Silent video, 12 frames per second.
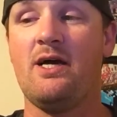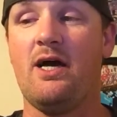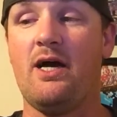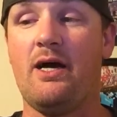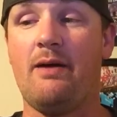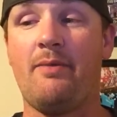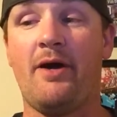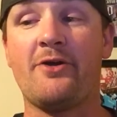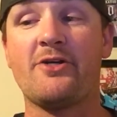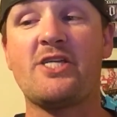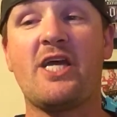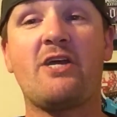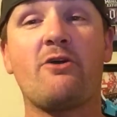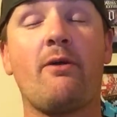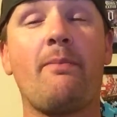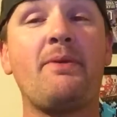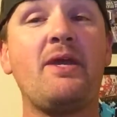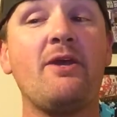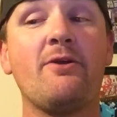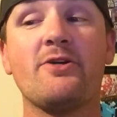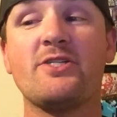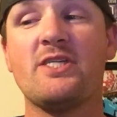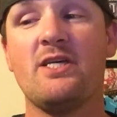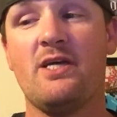Um, Undertaker
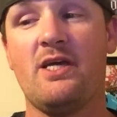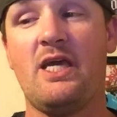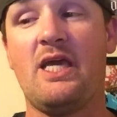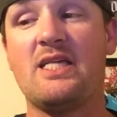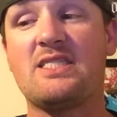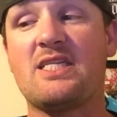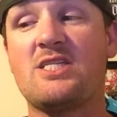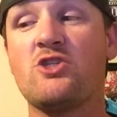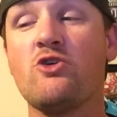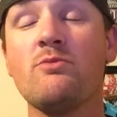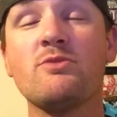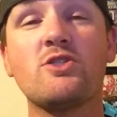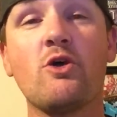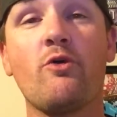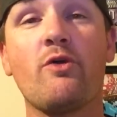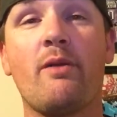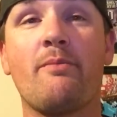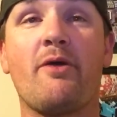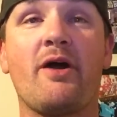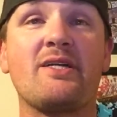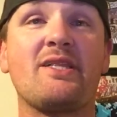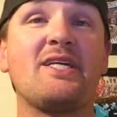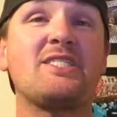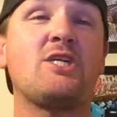appears, he hits the tombstone on Brock
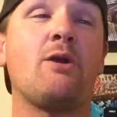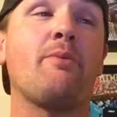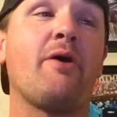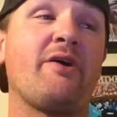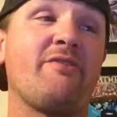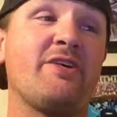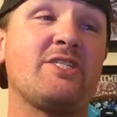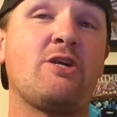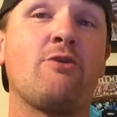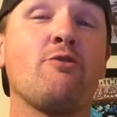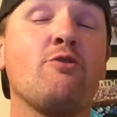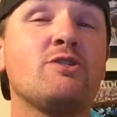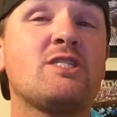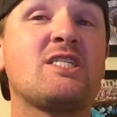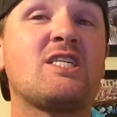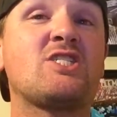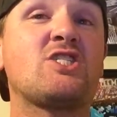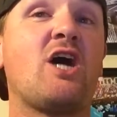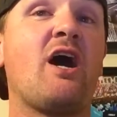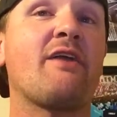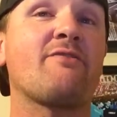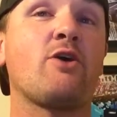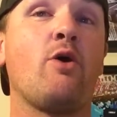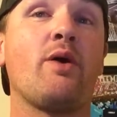Lesnar. Brock Lesnar loses his shot
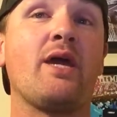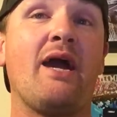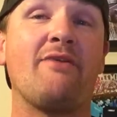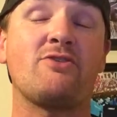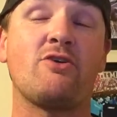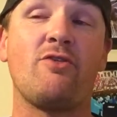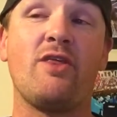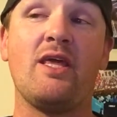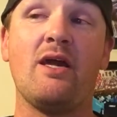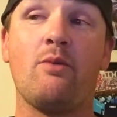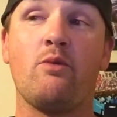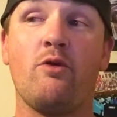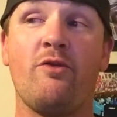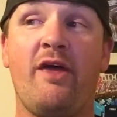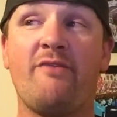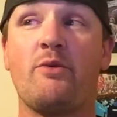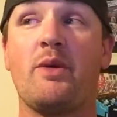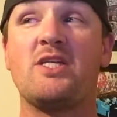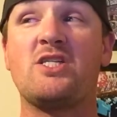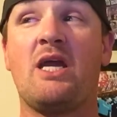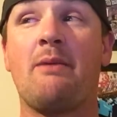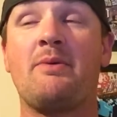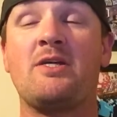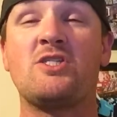of going after the uh, World Heavyweight
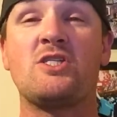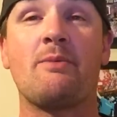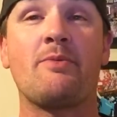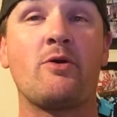Championship.